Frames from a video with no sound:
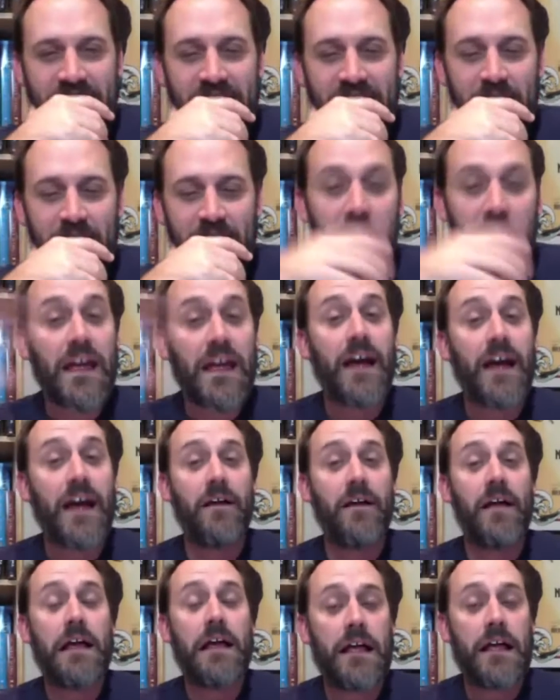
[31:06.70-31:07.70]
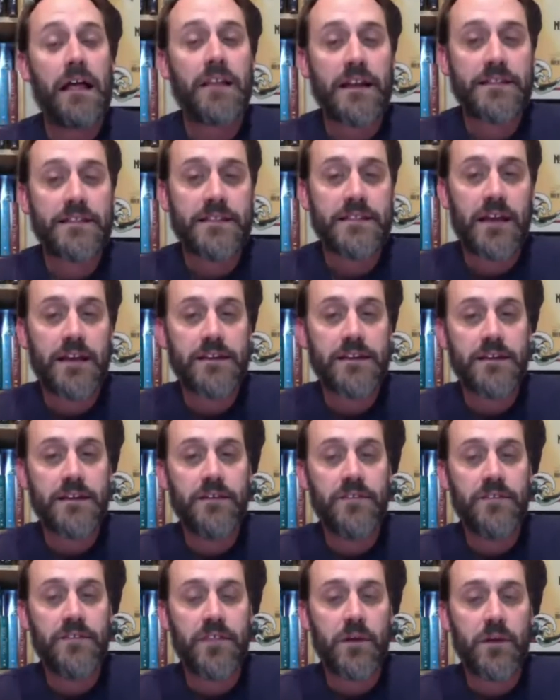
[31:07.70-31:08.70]
yeah, I like the idea
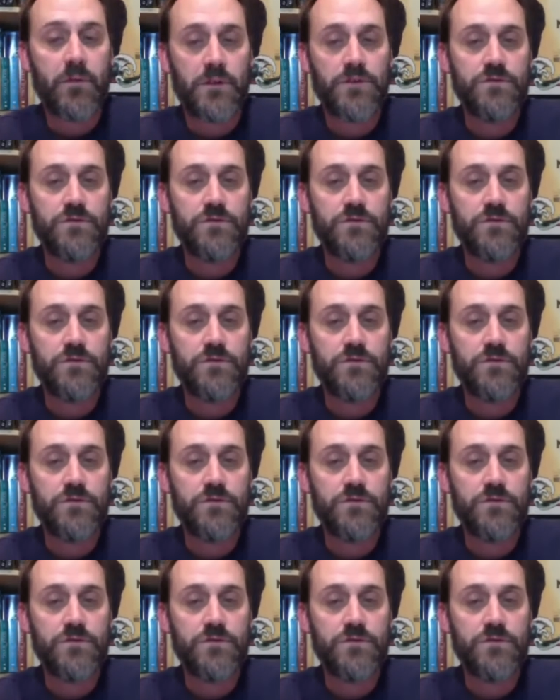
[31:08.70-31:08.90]
that they would